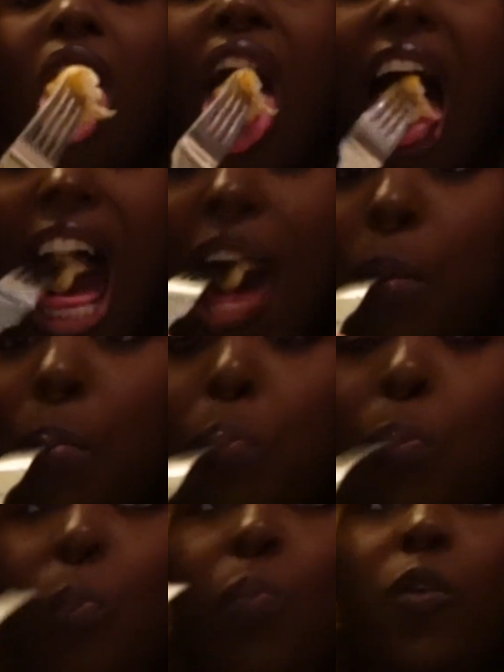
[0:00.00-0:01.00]
I'm drinking
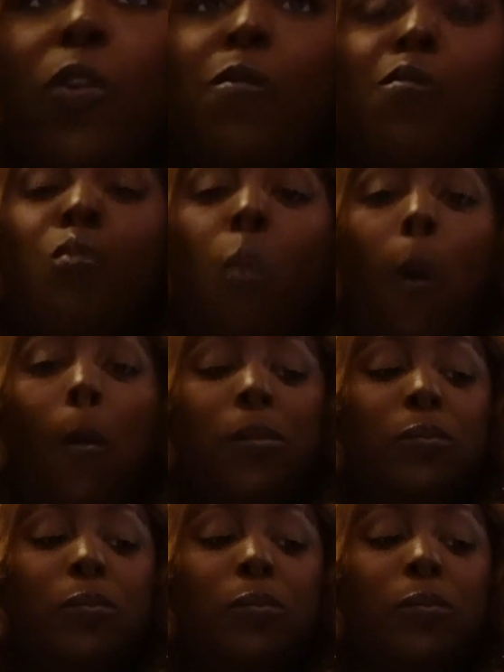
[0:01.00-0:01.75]
it, mostly water.